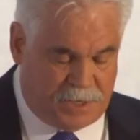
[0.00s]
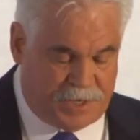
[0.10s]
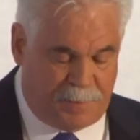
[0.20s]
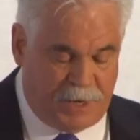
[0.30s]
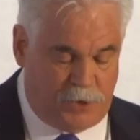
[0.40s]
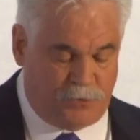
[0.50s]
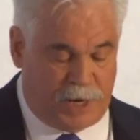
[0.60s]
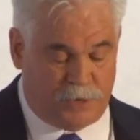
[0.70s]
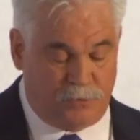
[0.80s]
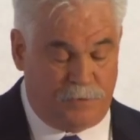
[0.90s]
deputy
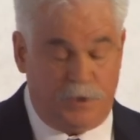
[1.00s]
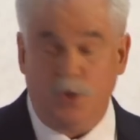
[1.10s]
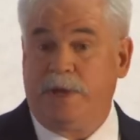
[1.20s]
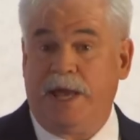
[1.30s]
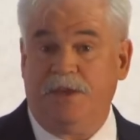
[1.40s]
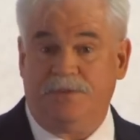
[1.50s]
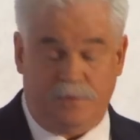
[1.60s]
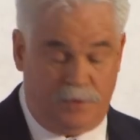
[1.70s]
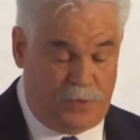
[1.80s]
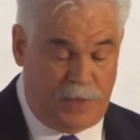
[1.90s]
director of the
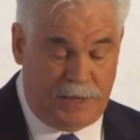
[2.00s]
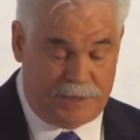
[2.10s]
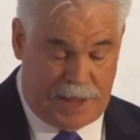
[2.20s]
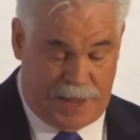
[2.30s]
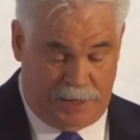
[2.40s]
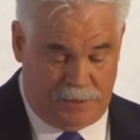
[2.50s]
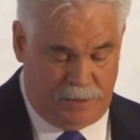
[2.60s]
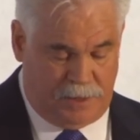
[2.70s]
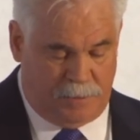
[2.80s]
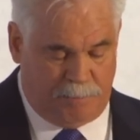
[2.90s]
UK's think tank,
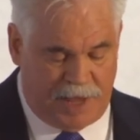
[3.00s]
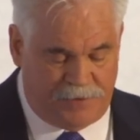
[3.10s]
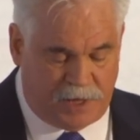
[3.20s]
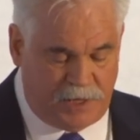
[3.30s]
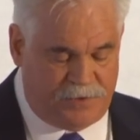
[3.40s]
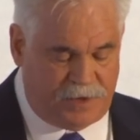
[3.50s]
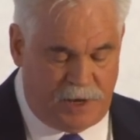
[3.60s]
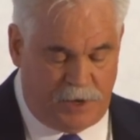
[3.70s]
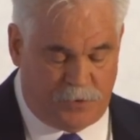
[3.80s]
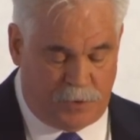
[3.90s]
basically
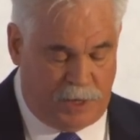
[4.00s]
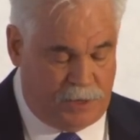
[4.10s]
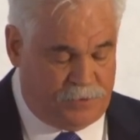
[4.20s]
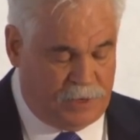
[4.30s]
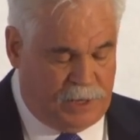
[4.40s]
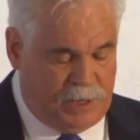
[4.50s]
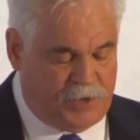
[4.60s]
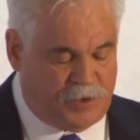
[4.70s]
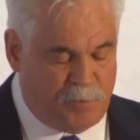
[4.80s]
said it's